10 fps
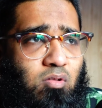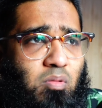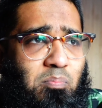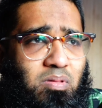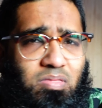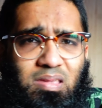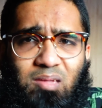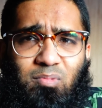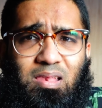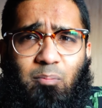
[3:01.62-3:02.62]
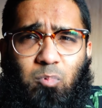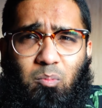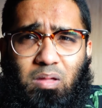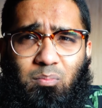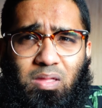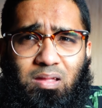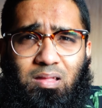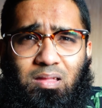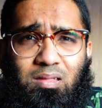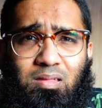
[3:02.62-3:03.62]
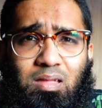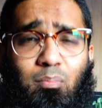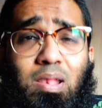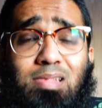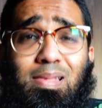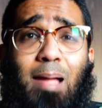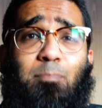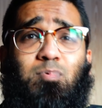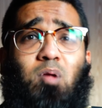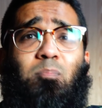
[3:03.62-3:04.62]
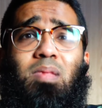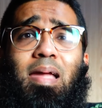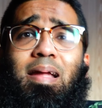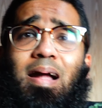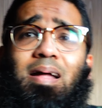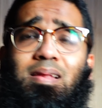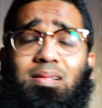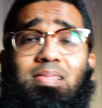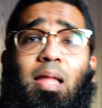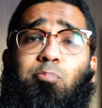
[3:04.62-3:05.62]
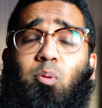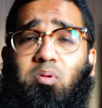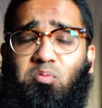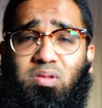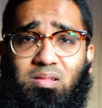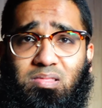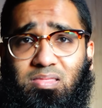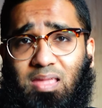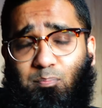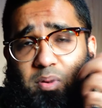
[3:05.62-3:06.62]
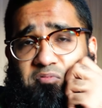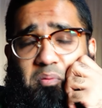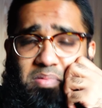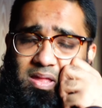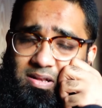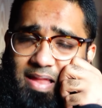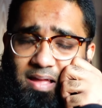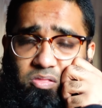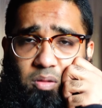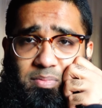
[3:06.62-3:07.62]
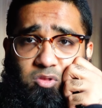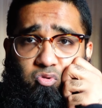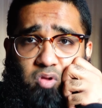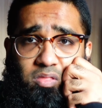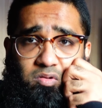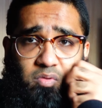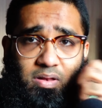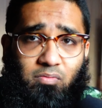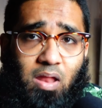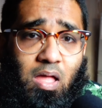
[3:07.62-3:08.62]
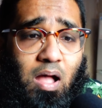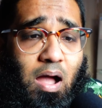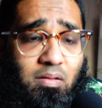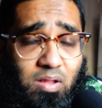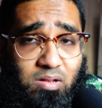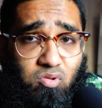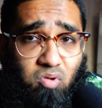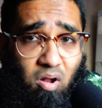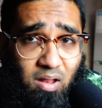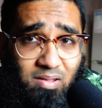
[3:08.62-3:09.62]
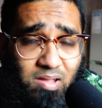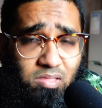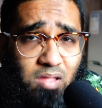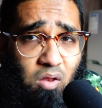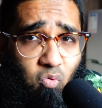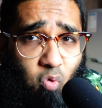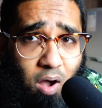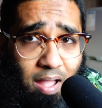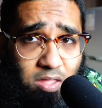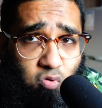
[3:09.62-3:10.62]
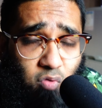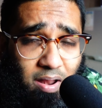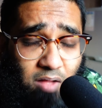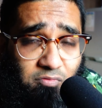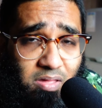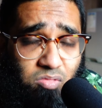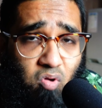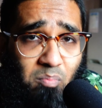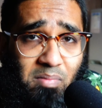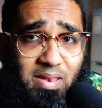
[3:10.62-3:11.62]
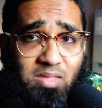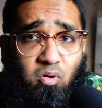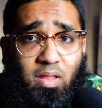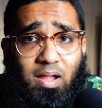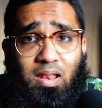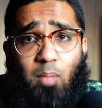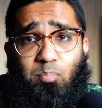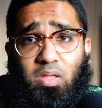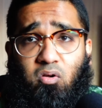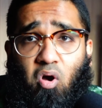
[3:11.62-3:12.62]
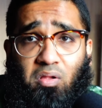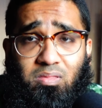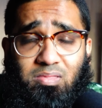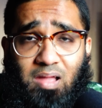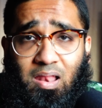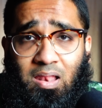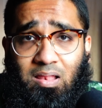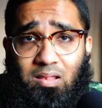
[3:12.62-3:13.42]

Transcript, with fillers: to the PC gaming, laptop gaming, I mean, laptop give you the same performance as desktop in 2021. I really do not understand why you wanna waste your money on a crappy console.